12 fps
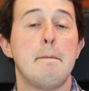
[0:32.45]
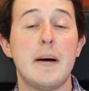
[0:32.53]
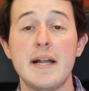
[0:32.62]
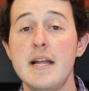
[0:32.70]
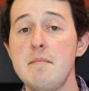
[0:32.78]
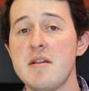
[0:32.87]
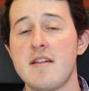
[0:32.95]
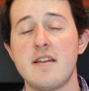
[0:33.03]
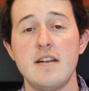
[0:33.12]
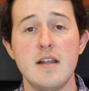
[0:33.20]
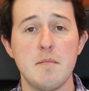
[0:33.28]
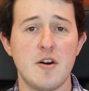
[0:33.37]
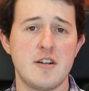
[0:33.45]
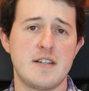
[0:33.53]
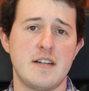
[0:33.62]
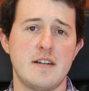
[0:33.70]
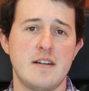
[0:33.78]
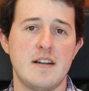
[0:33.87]
My name is Sydney
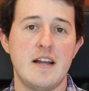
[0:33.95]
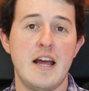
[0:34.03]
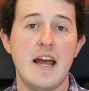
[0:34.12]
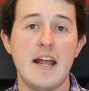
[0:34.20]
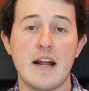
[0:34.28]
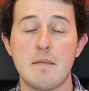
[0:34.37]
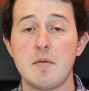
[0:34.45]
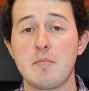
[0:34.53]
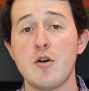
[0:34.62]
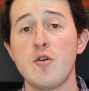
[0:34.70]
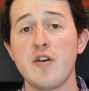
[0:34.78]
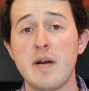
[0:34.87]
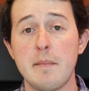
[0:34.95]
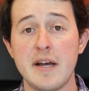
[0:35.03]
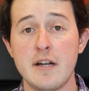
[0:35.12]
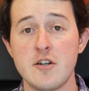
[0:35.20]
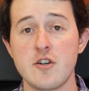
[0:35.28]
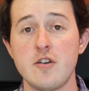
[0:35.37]
Martin, and I'm the program
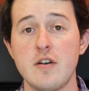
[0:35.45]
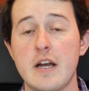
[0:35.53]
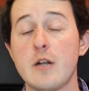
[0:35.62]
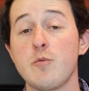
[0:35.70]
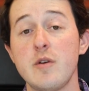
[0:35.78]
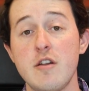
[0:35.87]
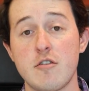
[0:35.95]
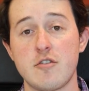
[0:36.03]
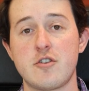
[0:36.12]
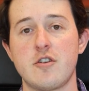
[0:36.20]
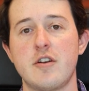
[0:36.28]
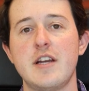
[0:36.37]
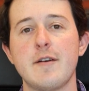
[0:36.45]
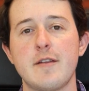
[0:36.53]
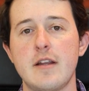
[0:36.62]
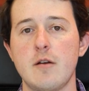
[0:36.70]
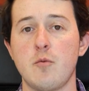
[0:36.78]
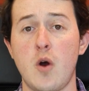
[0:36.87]
manager and a researcher
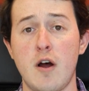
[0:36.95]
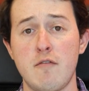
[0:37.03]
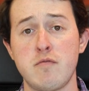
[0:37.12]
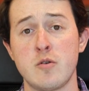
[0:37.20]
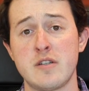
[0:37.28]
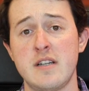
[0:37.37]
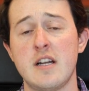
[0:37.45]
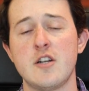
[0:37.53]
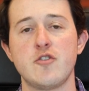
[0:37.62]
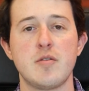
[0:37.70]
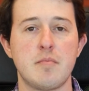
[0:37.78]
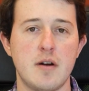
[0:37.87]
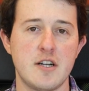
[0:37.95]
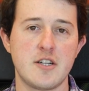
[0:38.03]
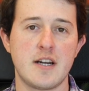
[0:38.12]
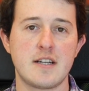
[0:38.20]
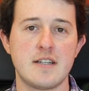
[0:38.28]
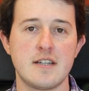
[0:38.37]
here at the Iran 1400
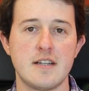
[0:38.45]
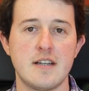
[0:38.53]
Project.